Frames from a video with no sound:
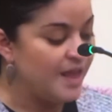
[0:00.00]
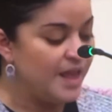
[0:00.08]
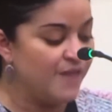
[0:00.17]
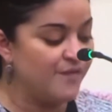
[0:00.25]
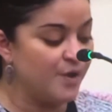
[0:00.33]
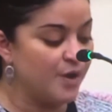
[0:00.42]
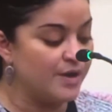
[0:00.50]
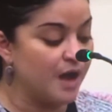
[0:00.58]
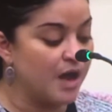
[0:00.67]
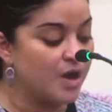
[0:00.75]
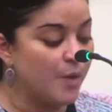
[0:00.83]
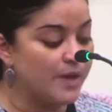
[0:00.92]
if you are
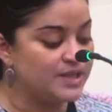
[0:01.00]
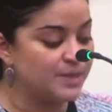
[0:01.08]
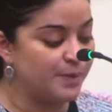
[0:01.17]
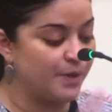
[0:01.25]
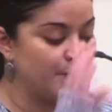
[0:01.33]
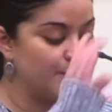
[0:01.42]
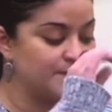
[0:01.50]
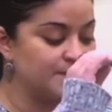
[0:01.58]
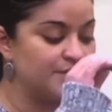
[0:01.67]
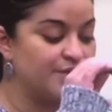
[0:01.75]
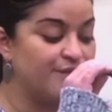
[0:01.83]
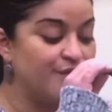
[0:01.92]
not going to post
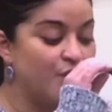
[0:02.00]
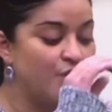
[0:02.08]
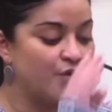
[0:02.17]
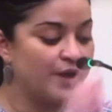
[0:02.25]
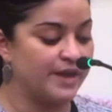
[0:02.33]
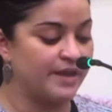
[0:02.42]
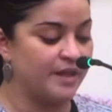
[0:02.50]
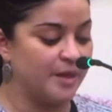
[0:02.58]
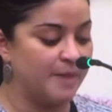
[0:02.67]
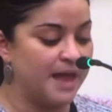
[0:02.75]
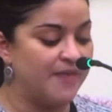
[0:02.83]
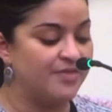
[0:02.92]
the full
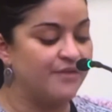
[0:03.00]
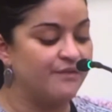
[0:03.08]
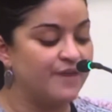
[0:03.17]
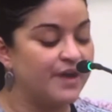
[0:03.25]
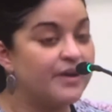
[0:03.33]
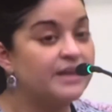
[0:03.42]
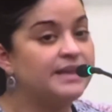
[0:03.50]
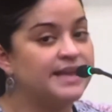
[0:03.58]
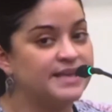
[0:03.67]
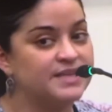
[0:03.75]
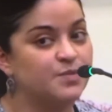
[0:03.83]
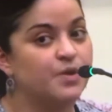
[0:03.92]
curriculum, at the very
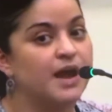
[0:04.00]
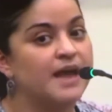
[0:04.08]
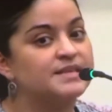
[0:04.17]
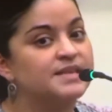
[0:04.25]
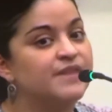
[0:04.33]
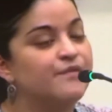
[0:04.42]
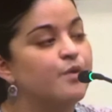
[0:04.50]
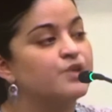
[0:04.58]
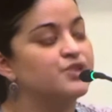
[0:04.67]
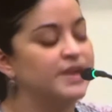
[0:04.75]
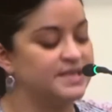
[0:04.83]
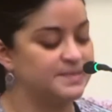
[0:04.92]
least, we're asking for
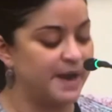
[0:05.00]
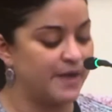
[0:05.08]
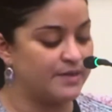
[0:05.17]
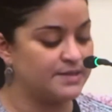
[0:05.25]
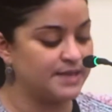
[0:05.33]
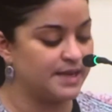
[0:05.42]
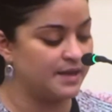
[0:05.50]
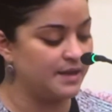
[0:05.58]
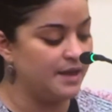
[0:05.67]
transparency.